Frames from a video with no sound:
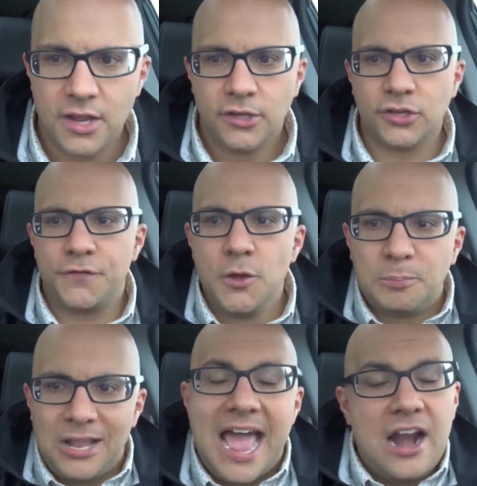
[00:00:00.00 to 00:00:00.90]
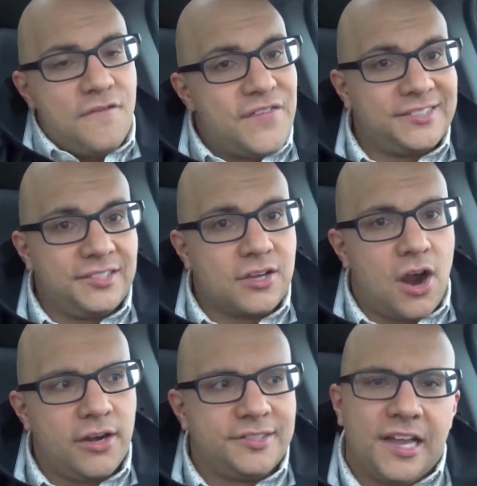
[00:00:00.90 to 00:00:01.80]
So if you plan on fixing the
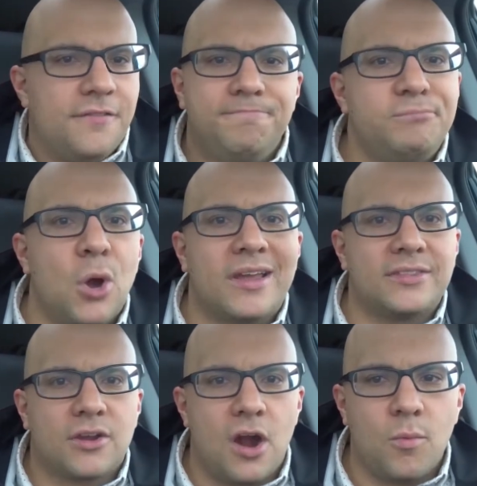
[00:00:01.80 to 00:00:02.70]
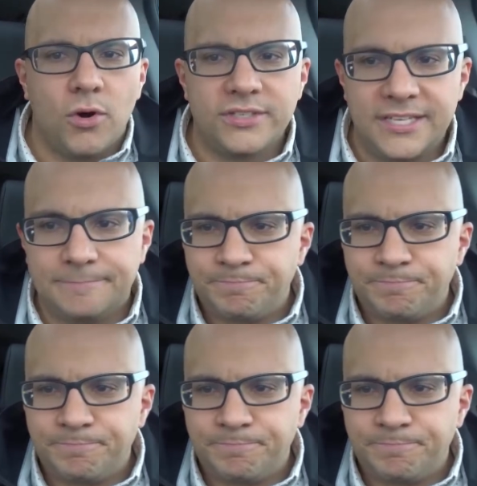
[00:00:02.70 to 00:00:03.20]
car yourself, don't get the car warranty.